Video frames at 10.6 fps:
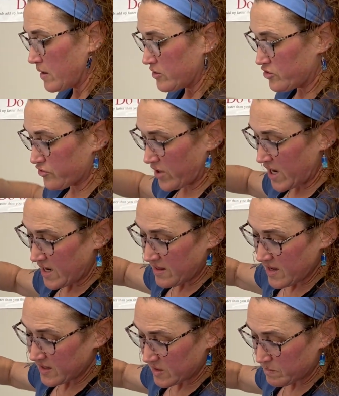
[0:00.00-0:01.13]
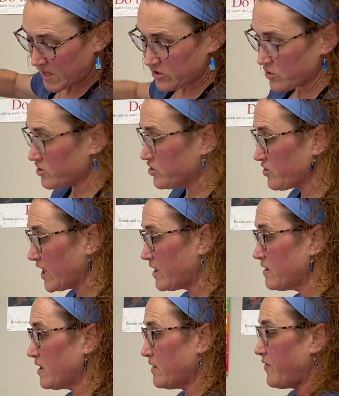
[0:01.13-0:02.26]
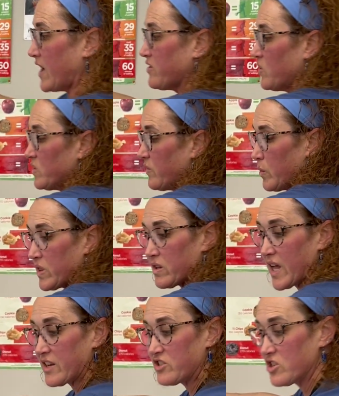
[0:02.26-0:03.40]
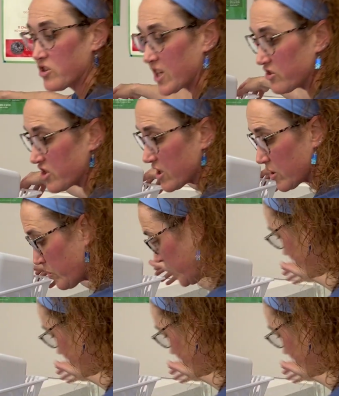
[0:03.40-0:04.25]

Drain this. Make sure it's drained. In fact, those of you with a ledge in your kitchen can put